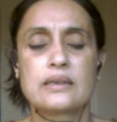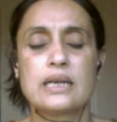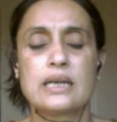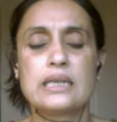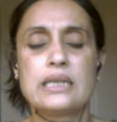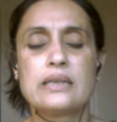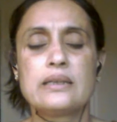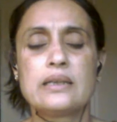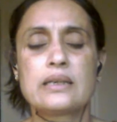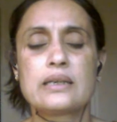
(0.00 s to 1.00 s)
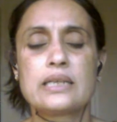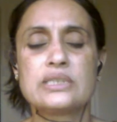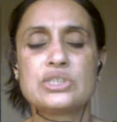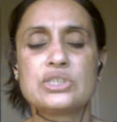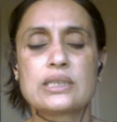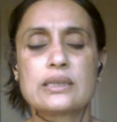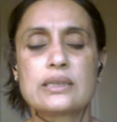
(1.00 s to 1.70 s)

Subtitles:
Attend the attention.